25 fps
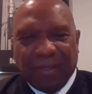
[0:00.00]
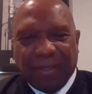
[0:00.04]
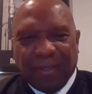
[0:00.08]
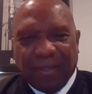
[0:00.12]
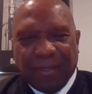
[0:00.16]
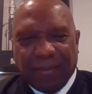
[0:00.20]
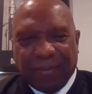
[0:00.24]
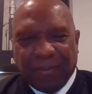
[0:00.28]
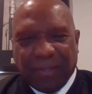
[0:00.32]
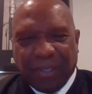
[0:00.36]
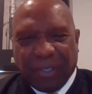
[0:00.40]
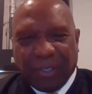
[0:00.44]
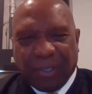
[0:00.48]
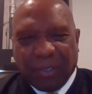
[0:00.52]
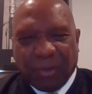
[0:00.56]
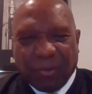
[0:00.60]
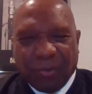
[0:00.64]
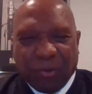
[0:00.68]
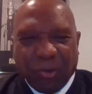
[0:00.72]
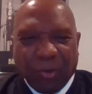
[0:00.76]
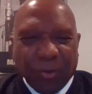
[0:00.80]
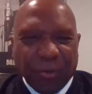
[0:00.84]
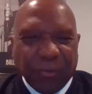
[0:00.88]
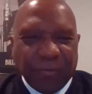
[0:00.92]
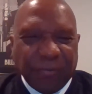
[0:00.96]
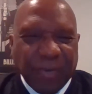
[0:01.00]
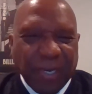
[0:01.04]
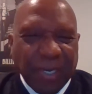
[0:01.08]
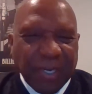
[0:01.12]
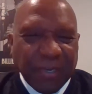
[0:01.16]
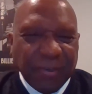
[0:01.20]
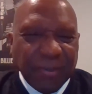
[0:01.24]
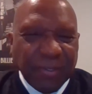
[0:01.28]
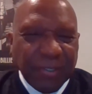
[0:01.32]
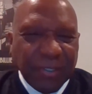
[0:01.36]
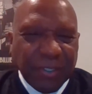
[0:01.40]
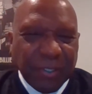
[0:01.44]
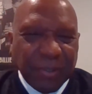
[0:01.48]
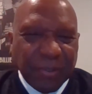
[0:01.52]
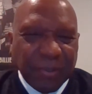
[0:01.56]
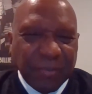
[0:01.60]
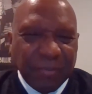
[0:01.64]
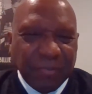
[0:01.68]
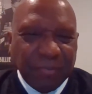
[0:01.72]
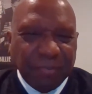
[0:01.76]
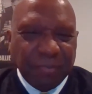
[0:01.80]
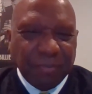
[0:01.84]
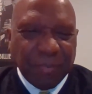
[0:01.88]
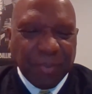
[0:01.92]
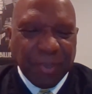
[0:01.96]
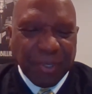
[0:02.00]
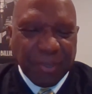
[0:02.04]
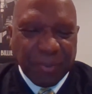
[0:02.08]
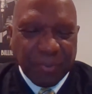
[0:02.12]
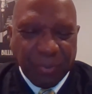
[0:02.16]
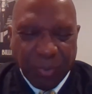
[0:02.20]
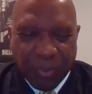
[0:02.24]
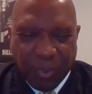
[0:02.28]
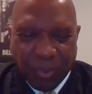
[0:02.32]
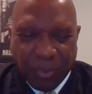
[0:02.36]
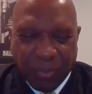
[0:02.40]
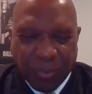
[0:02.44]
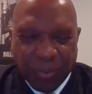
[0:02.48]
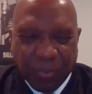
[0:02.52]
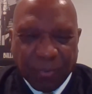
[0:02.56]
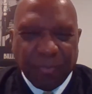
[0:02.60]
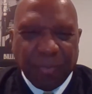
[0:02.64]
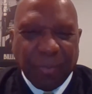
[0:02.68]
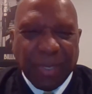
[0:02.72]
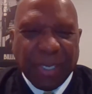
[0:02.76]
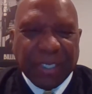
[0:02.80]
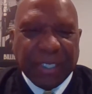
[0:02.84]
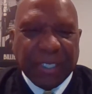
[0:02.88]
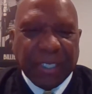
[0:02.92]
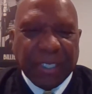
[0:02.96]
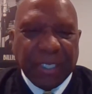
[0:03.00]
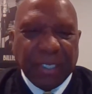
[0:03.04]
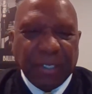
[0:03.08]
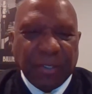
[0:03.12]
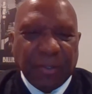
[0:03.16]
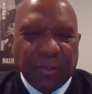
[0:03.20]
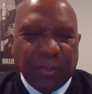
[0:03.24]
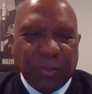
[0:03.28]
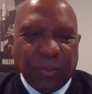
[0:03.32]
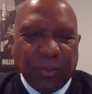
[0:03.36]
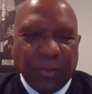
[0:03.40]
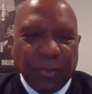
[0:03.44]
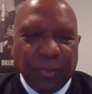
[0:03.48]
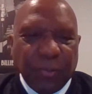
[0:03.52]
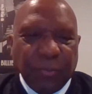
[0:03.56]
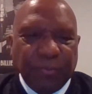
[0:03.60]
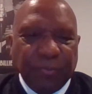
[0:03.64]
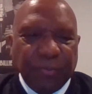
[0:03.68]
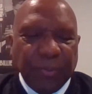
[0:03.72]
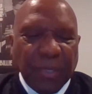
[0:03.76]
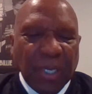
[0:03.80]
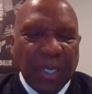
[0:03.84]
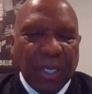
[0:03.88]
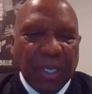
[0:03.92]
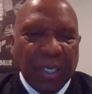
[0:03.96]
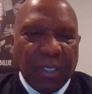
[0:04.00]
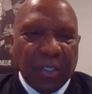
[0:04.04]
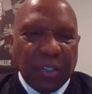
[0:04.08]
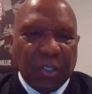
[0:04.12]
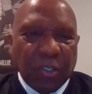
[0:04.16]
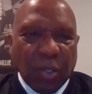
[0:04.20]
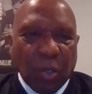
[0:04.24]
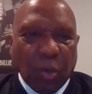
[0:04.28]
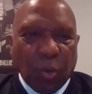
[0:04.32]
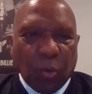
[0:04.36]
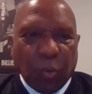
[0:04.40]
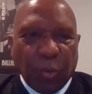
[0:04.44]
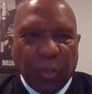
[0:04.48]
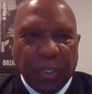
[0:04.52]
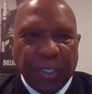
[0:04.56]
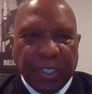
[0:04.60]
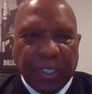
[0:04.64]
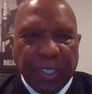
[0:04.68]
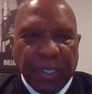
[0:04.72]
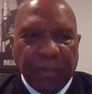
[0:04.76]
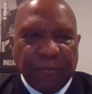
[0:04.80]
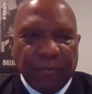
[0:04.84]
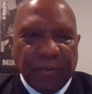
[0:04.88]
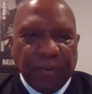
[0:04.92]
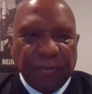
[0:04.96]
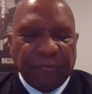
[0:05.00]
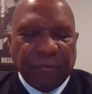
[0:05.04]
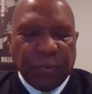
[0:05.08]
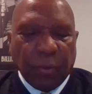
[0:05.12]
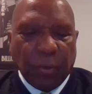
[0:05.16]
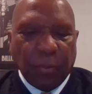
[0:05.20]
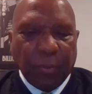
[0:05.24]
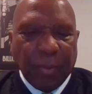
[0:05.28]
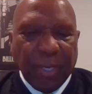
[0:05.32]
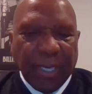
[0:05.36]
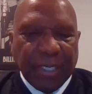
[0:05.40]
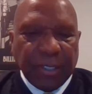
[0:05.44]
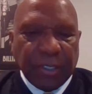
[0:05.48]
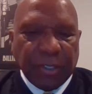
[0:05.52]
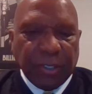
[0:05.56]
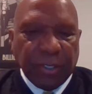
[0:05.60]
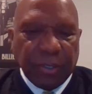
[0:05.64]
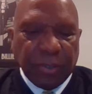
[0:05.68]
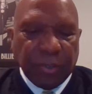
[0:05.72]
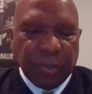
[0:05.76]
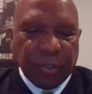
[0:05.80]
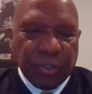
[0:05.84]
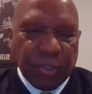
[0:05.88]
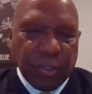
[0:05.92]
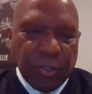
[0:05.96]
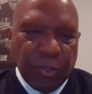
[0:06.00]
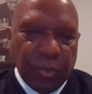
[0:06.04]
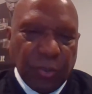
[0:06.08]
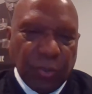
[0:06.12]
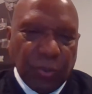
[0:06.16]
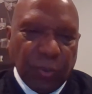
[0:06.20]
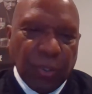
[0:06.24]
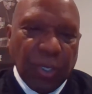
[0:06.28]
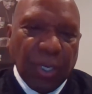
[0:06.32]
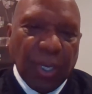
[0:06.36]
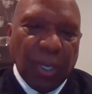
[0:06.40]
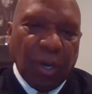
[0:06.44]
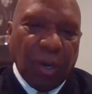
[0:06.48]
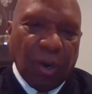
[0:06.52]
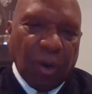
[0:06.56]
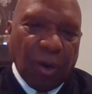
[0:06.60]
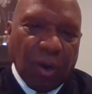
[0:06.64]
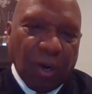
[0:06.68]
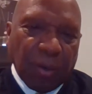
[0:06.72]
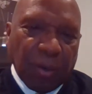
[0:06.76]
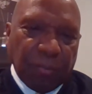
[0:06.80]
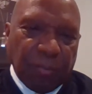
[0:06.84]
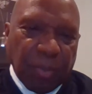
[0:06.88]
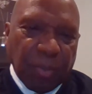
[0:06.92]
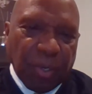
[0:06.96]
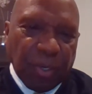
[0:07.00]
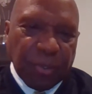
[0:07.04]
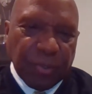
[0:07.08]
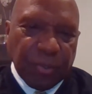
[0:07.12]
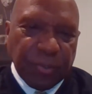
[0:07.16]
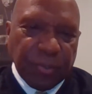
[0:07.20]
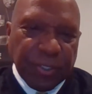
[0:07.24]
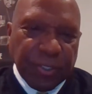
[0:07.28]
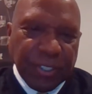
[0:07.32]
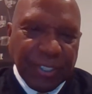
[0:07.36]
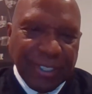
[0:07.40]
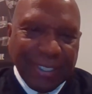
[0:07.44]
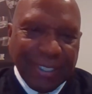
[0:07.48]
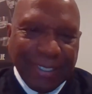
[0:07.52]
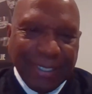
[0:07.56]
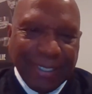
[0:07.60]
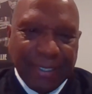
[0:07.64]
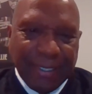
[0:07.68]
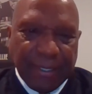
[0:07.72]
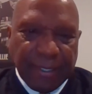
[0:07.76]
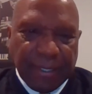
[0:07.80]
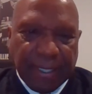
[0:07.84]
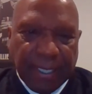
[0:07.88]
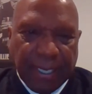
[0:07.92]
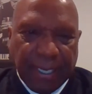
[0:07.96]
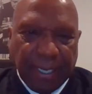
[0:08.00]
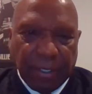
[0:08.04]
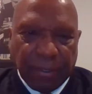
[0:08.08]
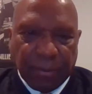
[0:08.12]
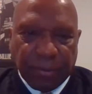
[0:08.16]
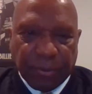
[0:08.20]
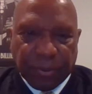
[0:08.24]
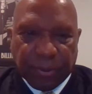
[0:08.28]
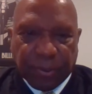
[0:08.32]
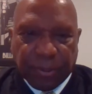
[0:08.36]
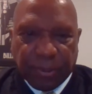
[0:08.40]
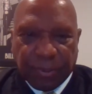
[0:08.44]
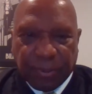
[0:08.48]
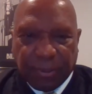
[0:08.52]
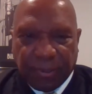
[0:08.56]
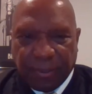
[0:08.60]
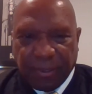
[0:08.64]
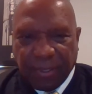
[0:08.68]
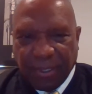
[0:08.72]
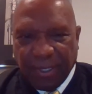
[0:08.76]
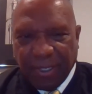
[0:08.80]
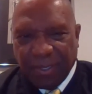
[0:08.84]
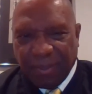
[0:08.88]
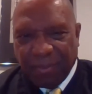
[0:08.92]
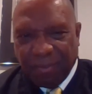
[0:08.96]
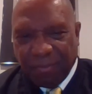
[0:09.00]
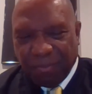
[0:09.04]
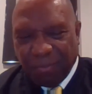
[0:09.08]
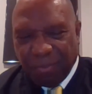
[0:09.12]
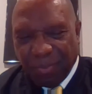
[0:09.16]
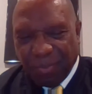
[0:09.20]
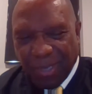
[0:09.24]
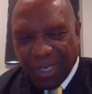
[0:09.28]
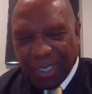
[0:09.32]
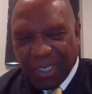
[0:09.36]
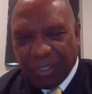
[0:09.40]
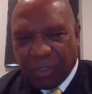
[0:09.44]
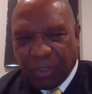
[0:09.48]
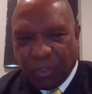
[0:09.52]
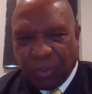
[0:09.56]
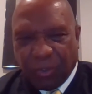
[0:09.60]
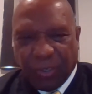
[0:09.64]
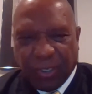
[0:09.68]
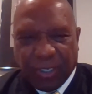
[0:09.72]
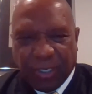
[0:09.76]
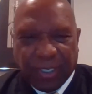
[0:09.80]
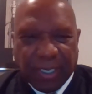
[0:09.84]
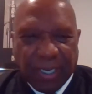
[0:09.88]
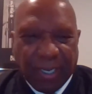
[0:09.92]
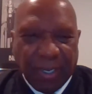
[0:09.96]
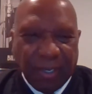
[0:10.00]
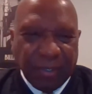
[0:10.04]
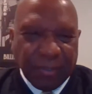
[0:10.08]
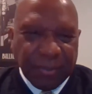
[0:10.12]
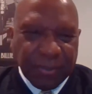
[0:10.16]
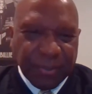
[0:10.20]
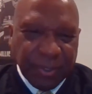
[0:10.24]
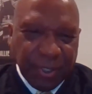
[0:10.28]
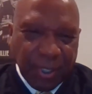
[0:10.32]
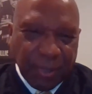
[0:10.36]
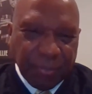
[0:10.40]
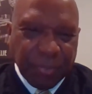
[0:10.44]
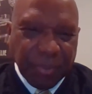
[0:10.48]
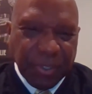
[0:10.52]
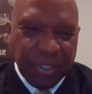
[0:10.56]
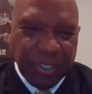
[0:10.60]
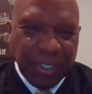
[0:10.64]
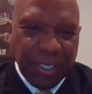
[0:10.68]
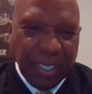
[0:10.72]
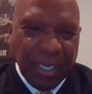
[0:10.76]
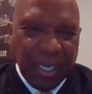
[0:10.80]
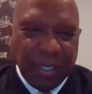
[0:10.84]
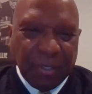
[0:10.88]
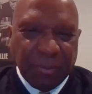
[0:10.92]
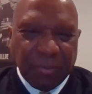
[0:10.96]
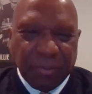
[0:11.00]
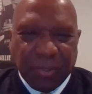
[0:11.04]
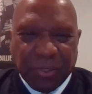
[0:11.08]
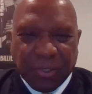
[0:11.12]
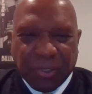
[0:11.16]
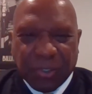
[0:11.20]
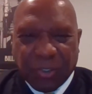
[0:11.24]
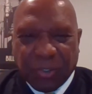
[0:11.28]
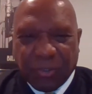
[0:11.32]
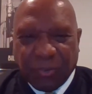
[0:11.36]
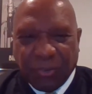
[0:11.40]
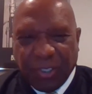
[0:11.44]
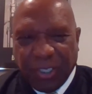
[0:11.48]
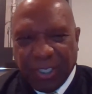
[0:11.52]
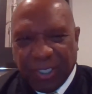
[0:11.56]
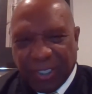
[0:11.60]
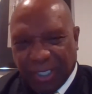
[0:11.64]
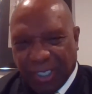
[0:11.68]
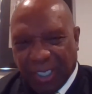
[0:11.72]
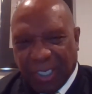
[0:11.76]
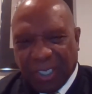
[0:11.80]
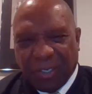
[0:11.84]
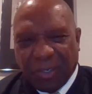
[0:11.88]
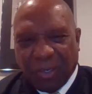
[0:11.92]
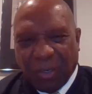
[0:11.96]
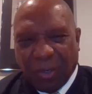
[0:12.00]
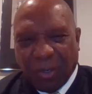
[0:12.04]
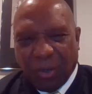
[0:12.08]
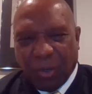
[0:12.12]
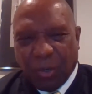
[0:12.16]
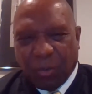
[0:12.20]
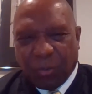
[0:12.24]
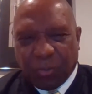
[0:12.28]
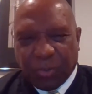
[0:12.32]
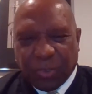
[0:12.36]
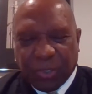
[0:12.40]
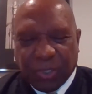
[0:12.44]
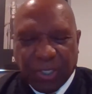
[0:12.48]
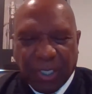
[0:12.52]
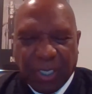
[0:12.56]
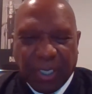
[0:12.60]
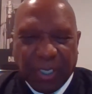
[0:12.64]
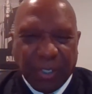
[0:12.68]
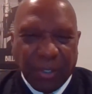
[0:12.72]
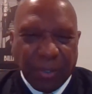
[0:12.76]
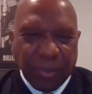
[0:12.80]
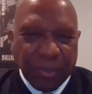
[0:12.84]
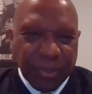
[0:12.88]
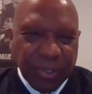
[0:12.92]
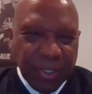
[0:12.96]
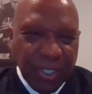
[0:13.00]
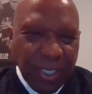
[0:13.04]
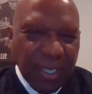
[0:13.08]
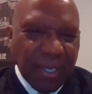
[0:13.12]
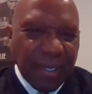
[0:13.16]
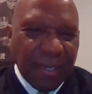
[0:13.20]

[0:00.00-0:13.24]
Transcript: of the coronavirus but we're making it through. So we give informations to our brothers in key account, major account, up and down the street, in home sales,